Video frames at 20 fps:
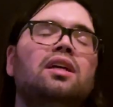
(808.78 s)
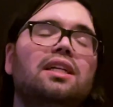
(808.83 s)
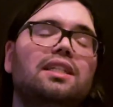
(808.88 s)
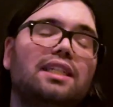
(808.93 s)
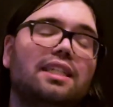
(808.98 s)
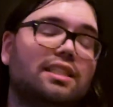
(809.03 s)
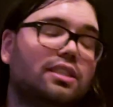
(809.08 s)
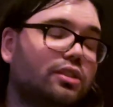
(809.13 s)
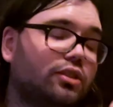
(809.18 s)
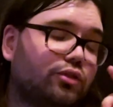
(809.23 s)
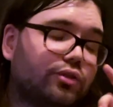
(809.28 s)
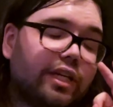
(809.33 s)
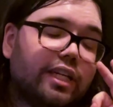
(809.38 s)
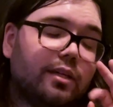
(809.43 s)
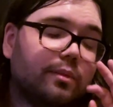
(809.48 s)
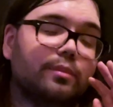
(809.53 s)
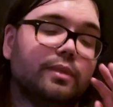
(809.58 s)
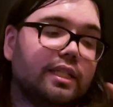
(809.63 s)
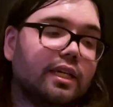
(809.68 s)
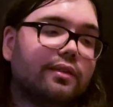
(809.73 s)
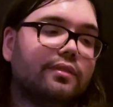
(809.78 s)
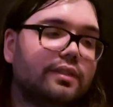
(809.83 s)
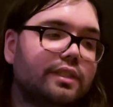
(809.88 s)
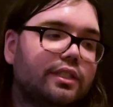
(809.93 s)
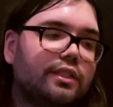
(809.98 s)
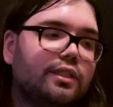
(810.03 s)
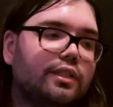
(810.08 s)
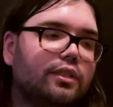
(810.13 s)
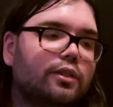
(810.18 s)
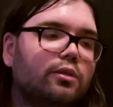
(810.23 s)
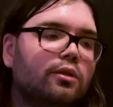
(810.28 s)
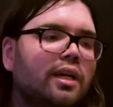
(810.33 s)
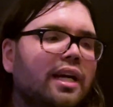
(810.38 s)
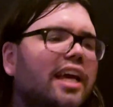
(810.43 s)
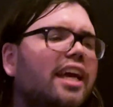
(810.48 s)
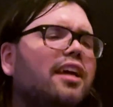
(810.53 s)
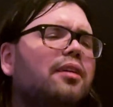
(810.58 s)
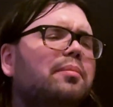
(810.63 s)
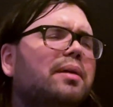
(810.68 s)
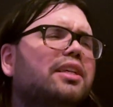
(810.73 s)
just straight up given to you,
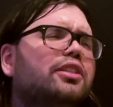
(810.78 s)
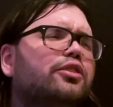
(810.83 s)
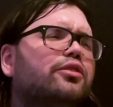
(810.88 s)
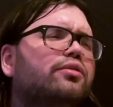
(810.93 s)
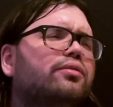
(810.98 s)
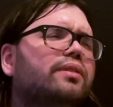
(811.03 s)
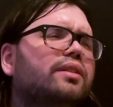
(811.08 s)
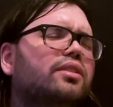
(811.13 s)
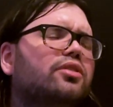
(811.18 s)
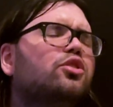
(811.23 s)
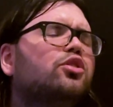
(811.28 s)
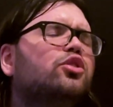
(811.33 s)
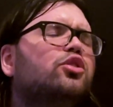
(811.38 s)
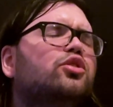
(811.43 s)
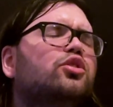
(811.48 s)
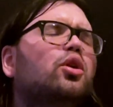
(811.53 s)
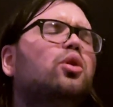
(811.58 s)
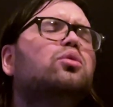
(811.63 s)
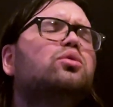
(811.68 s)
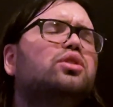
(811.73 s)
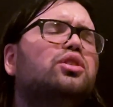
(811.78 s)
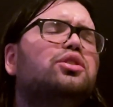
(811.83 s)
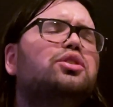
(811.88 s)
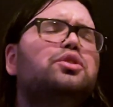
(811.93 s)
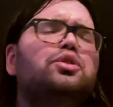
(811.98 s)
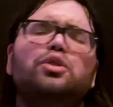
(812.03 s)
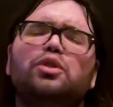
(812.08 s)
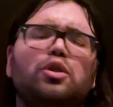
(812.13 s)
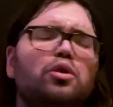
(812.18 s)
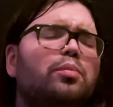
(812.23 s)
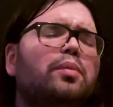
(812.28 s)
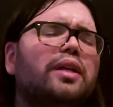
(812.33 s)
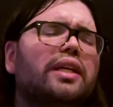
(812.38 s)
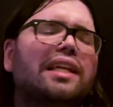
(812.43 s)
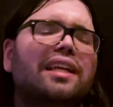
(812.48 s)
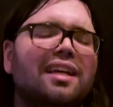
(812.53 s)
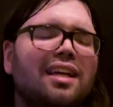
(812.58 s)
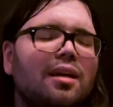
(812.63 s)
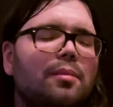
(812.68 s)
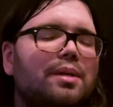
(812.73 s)
it makes you feel so stupid,
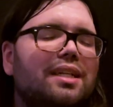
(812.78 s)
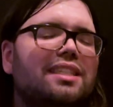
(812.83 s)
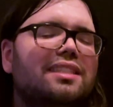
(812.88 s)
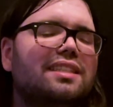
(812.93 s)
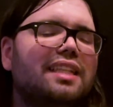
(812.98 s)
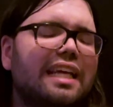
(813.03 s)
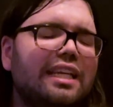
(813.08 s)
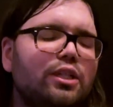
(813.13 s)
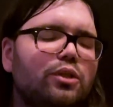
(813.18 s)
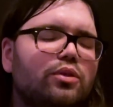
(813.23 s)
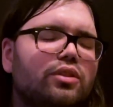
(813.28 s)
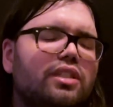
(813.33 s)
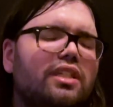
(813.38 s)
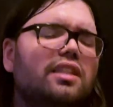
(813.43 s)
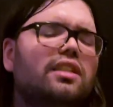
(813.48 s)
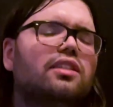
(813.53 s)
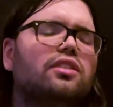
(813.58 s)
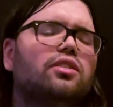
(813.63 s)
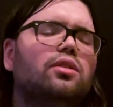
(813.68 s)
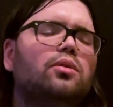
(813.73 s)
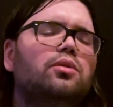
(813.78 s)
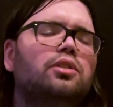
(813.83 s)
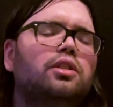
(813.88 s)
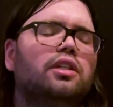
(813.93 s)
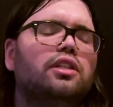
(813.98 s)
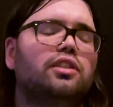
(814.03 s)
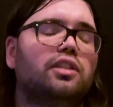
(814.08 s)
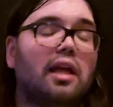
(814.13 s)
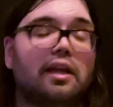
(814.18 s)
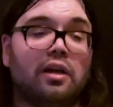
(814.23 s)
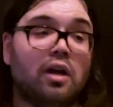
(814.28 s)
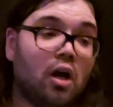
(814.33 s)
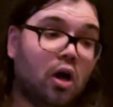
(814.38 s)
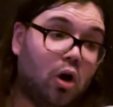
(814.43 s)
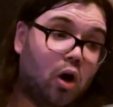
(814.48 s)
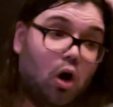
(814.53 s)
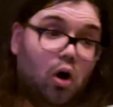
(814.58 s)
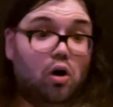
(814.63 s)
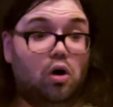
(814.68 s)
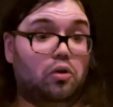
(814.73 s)
because then you see the solution and it's like,
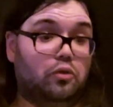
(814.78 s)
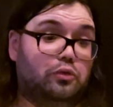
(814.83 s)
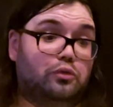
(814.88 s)
oh,